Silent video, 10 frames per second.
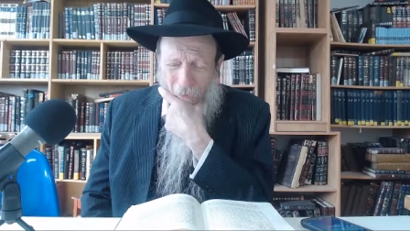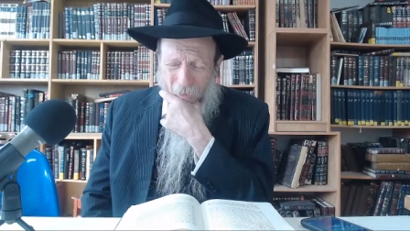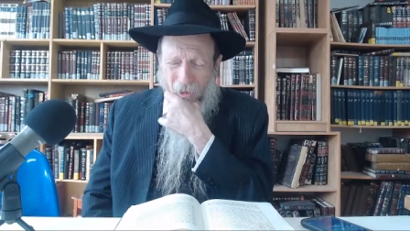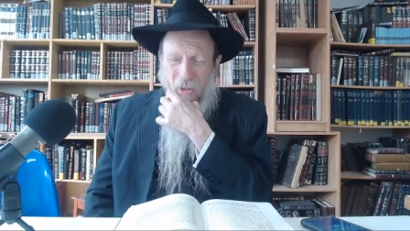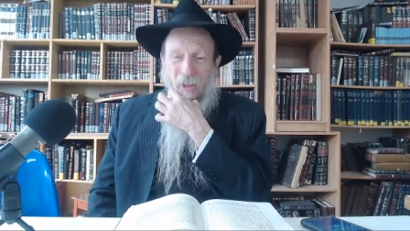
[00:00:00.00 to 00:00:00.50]

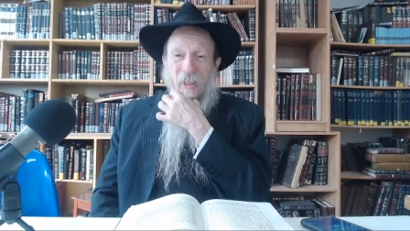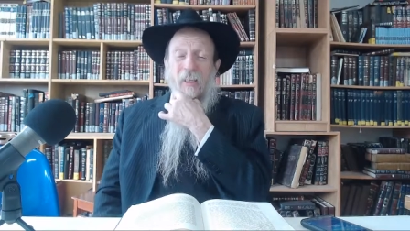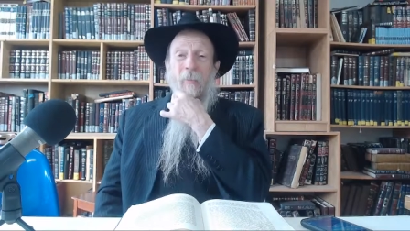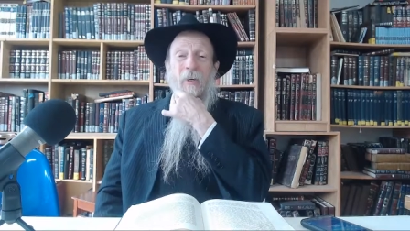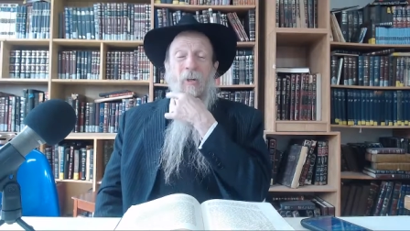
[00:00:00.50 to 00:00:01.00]
the
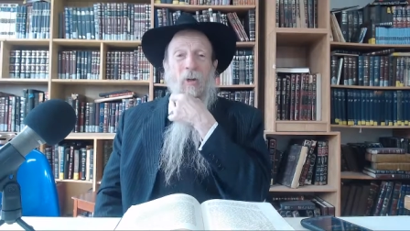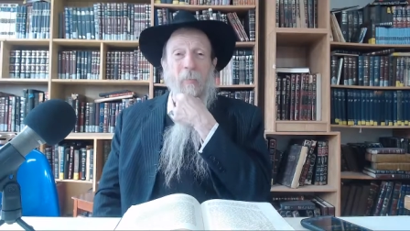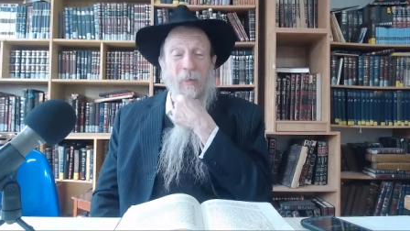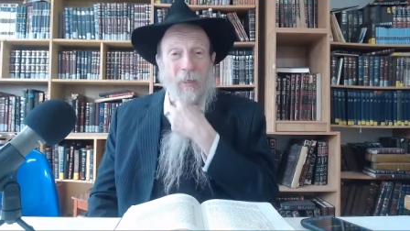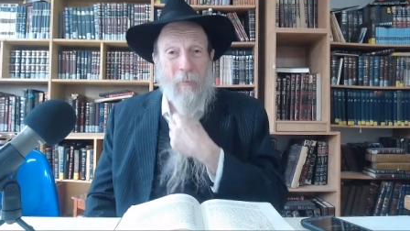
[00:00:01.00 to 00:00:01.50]
tzaddikim are called
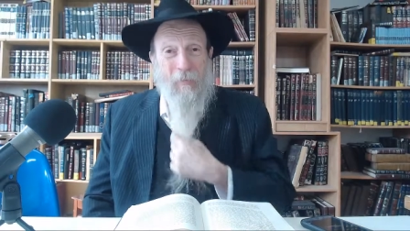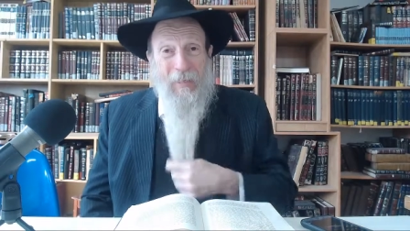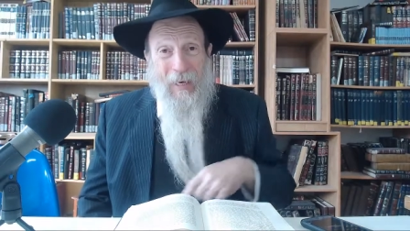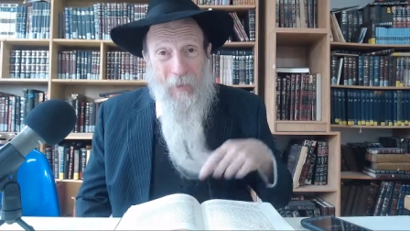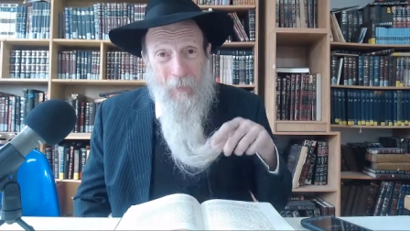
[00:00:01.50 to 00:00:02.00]
by the name of
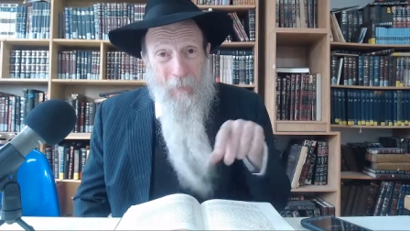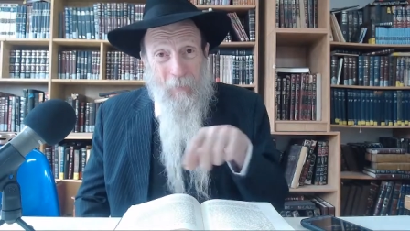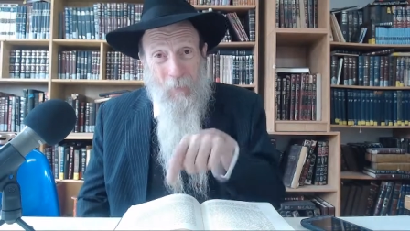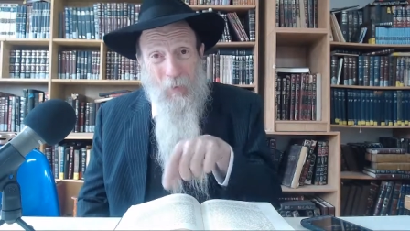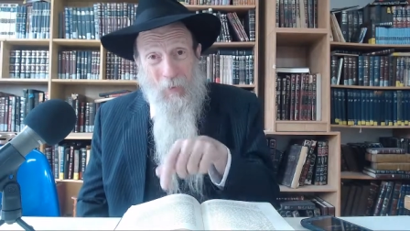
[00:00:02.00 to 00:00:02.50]
God.
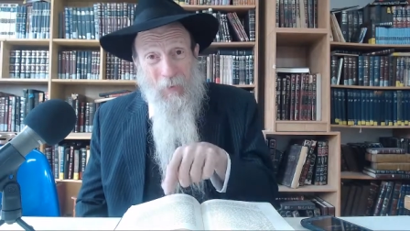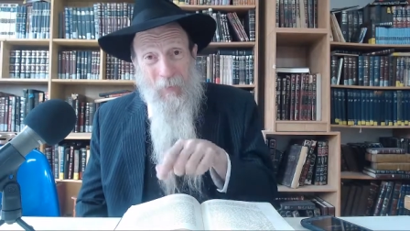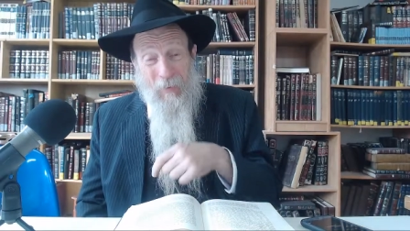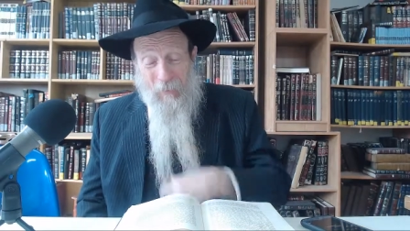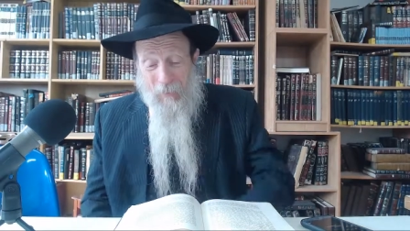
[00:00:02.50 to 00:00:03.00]
Remember, we learned that,
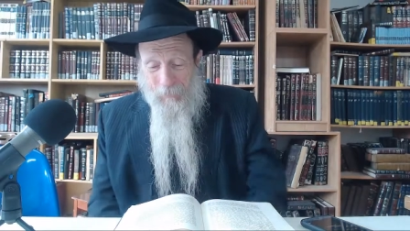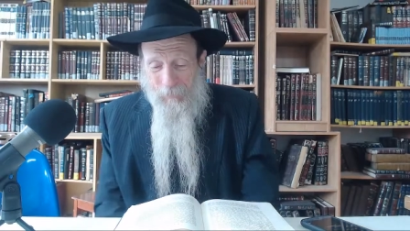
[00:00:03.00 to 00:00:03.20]
Maimarim?